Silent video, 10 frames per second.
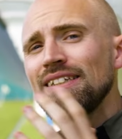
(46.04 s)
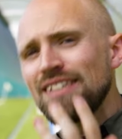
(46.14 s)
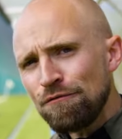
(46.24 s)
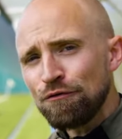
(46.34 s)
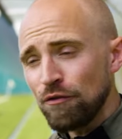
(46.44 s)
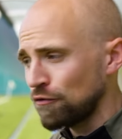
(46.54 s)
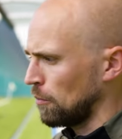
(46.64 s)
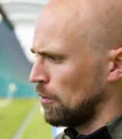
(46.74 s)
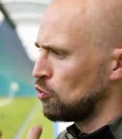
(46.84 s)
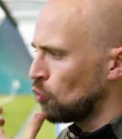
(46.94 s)
it different
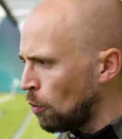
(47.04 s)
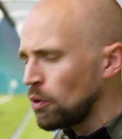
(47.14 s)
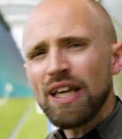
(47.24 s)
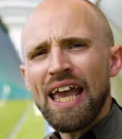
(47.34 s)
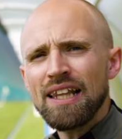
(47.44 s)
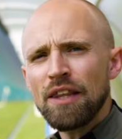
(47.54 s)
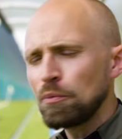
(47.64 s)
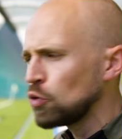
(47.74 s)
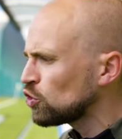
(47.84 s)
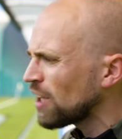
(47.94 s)
from normal K-leather
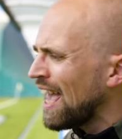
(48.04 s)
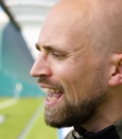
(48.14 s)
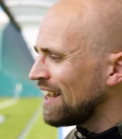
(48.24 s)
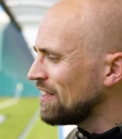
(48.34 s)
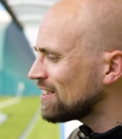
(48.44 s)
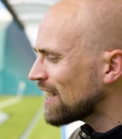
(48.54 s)
boots in the